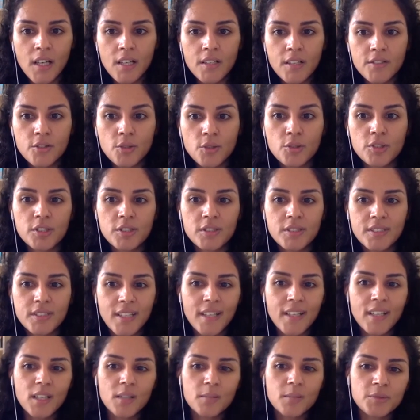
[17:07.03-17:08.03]
So
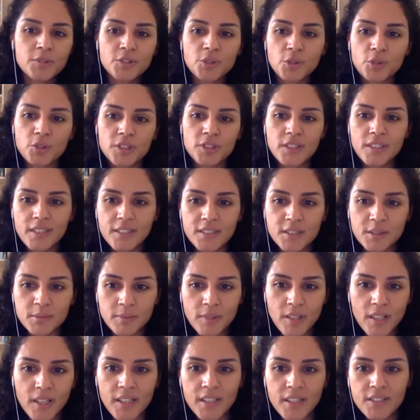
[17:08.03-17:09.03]
setting up a social
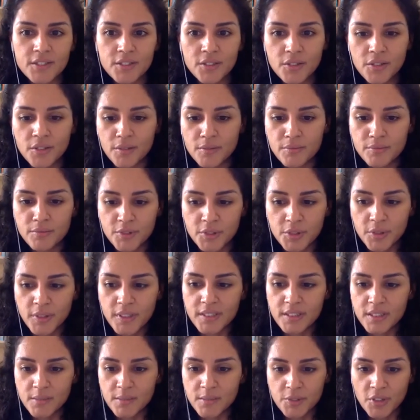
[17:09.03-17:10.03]
enterprise or
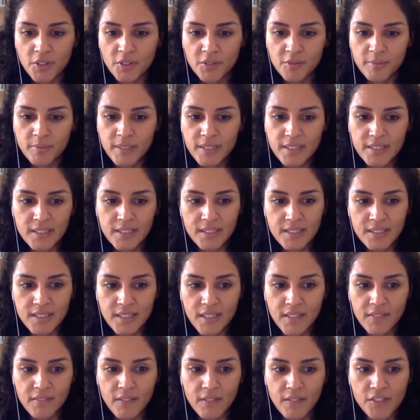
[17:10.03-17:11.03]
doing some sort of business
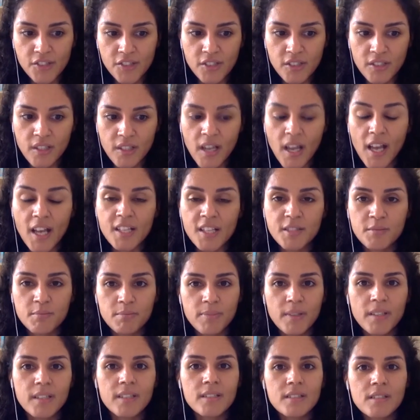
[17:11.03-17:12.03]
venture has
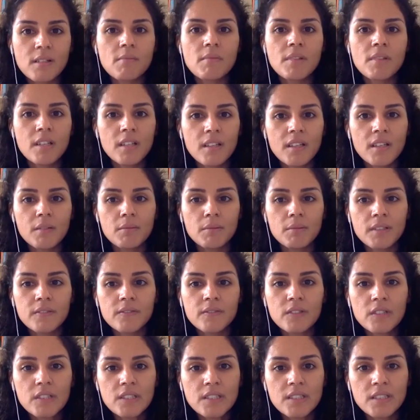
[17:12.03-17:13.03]
been something that
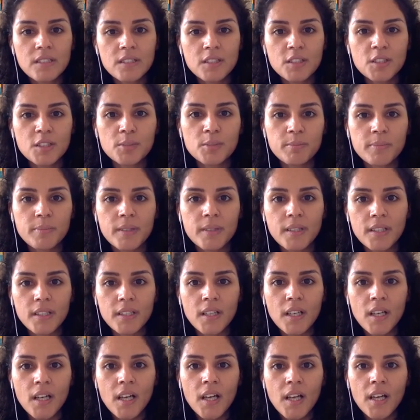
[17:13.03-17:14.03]
we've considered, but
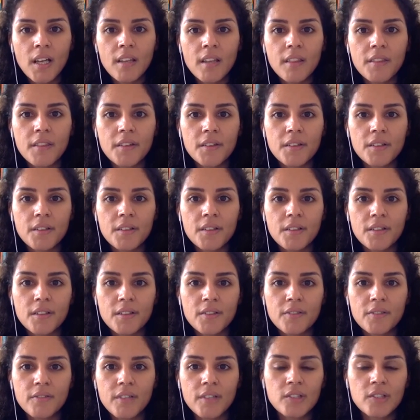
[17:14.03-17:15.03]
the
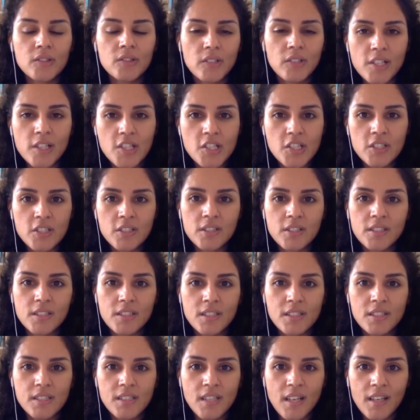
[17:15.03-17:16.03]

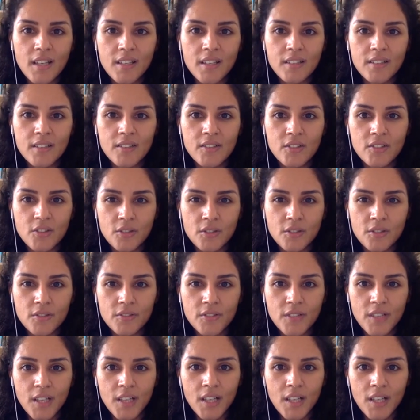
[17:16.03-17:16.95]
regulations and sort of